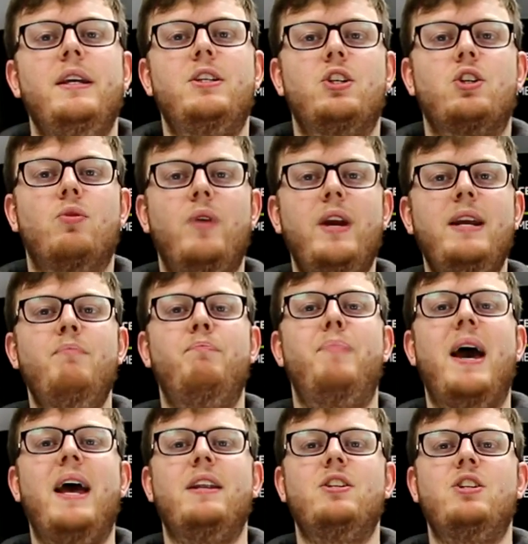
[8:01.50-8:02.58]
screen
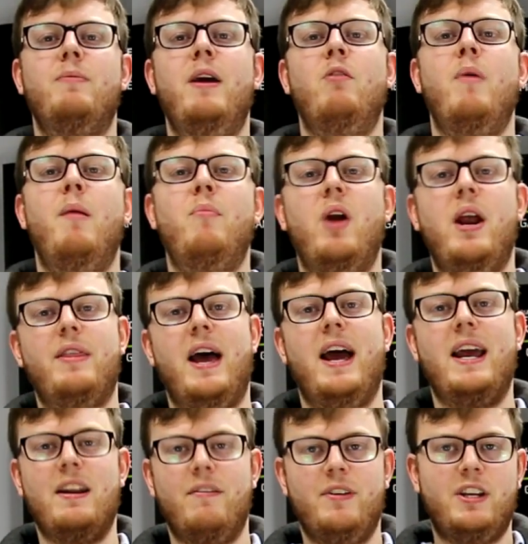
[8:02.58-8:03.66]
bends. You may remember
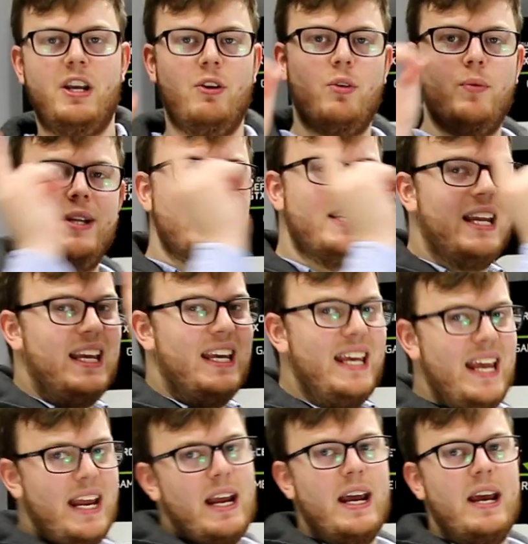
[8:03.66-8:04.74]
that in a video that we did
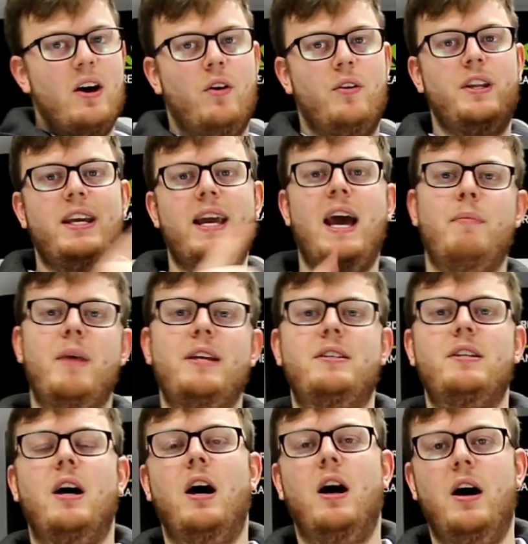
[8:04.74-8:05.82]
here on the
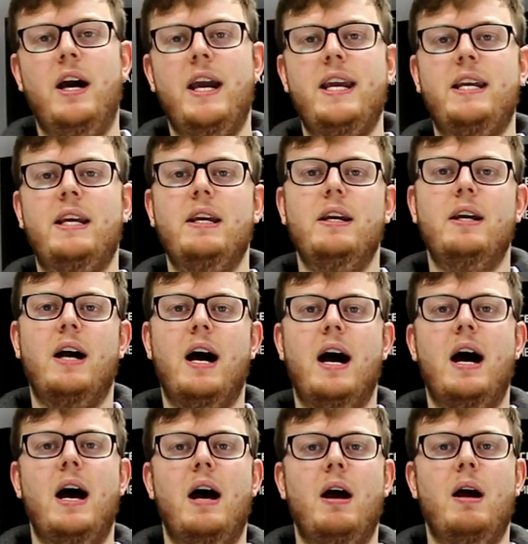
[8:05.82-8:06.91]
MSI
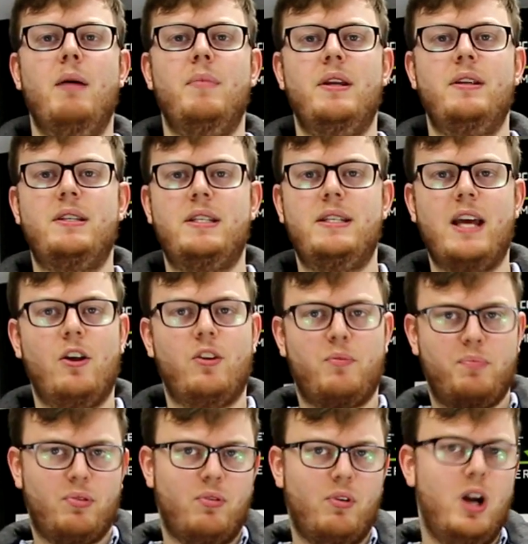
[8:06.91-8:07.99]
Stealth
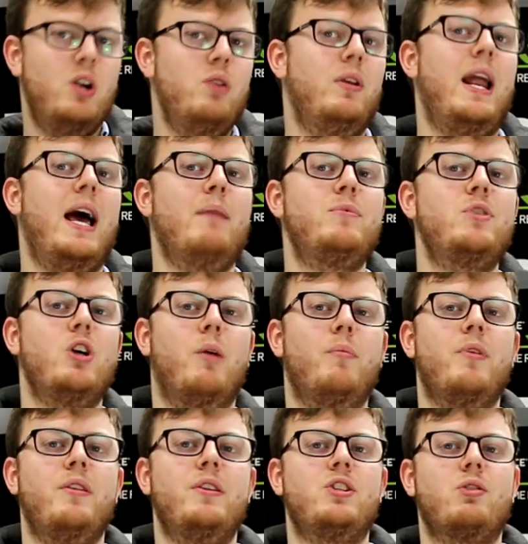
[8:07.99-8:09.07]
Pro laptop,
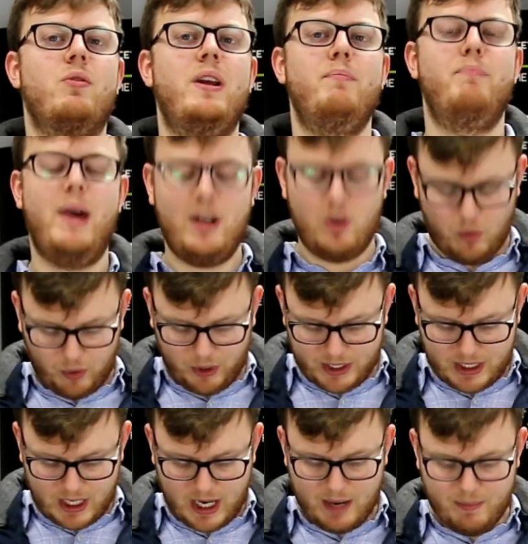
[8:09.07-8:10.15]
that the screen bent all the
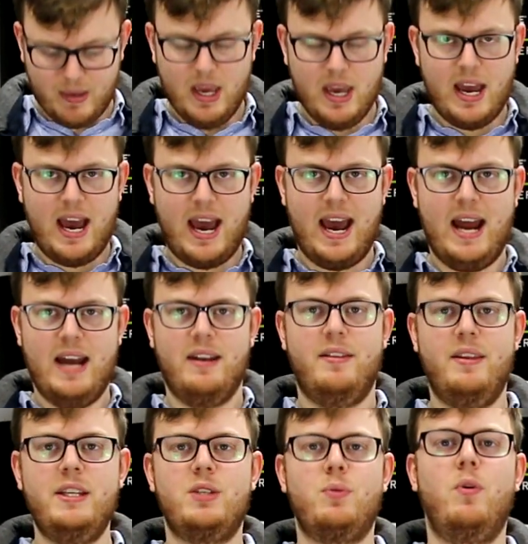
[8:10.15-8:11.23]
time. And
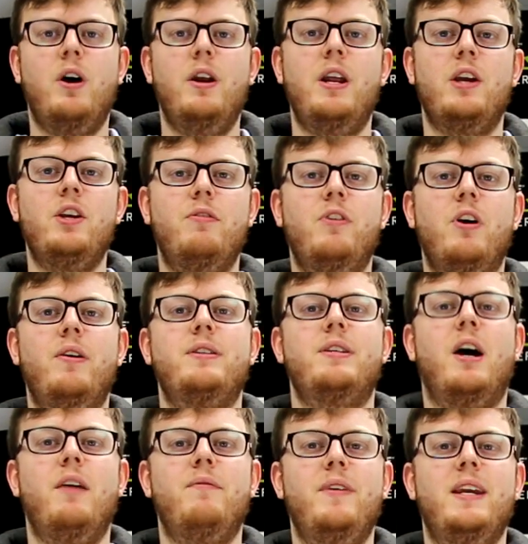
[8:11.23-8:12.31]
this one, you've noticed
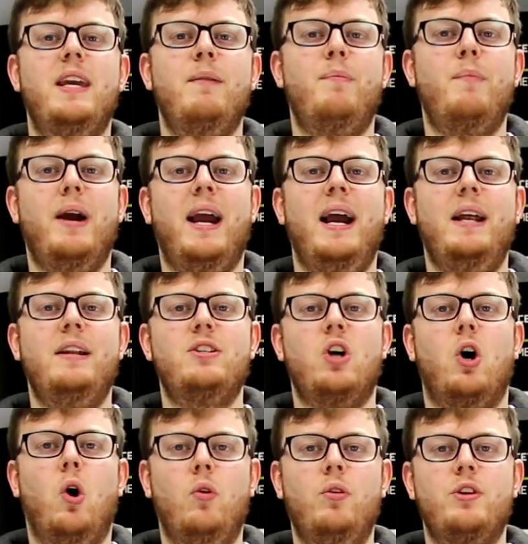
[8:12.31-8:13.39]
that I've been keeping my hands
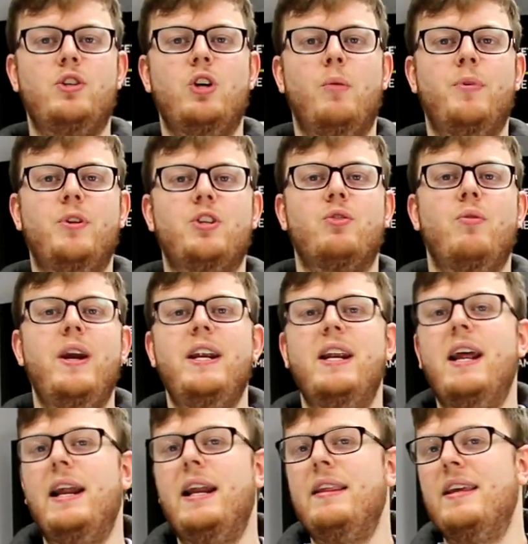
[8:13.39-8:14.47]
on the top of the screen
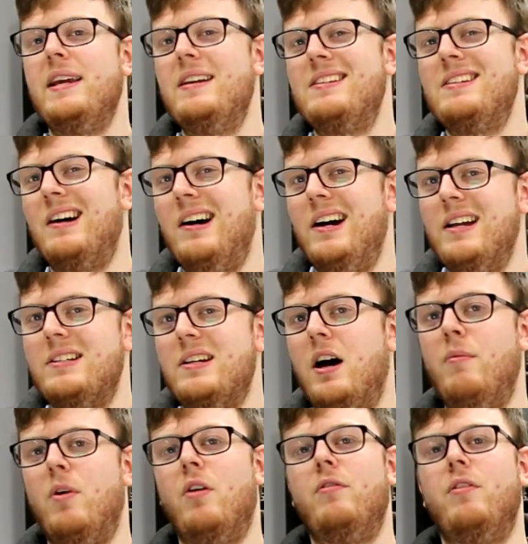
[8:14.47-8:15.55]
nearly the entire
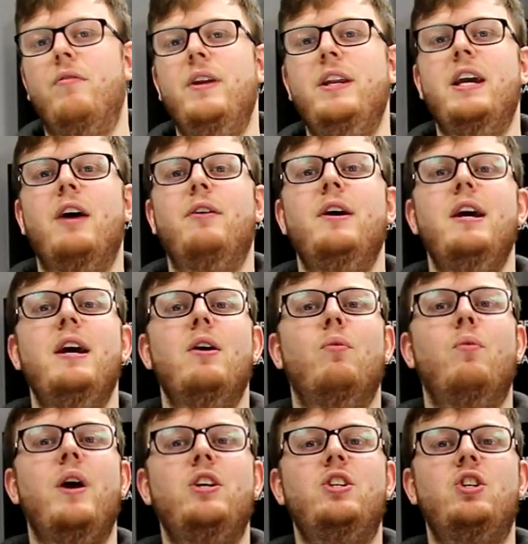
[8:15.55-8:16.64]
time of the video,
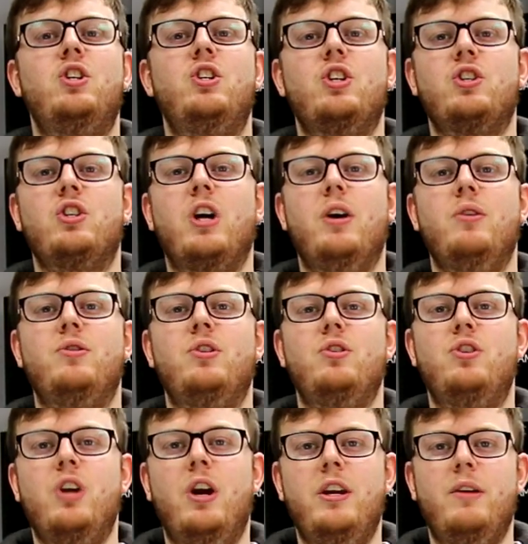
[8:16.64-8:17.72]
which just goes to
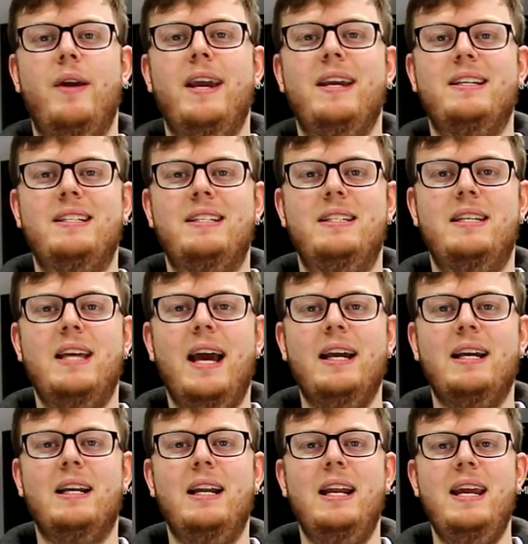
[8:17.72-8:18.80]
show you
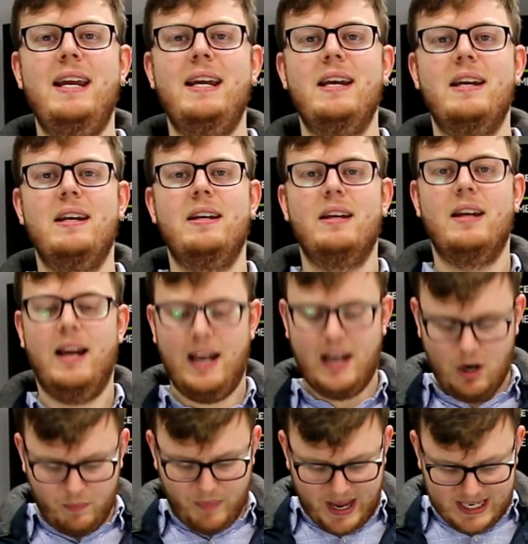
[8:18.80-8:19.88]
exactly
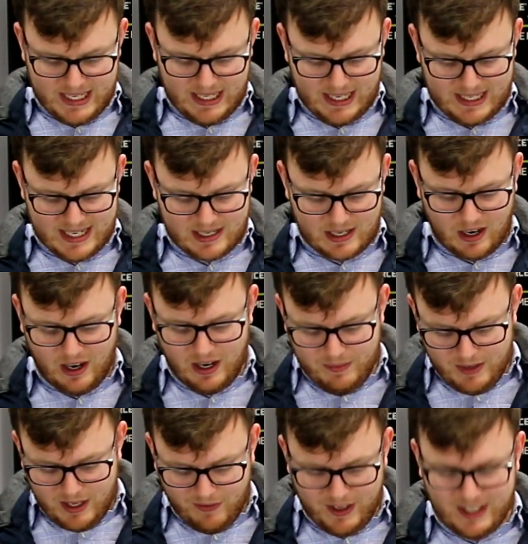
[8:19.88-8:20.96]
how bendy this is.
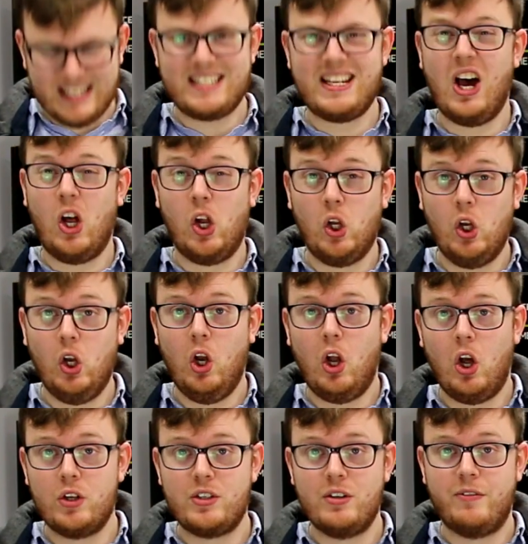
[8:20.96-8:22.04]
I'm giving this a
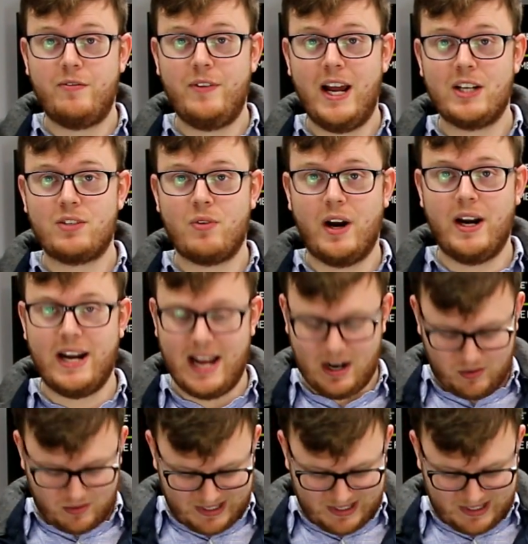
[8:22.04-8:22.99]
lot of flex right now.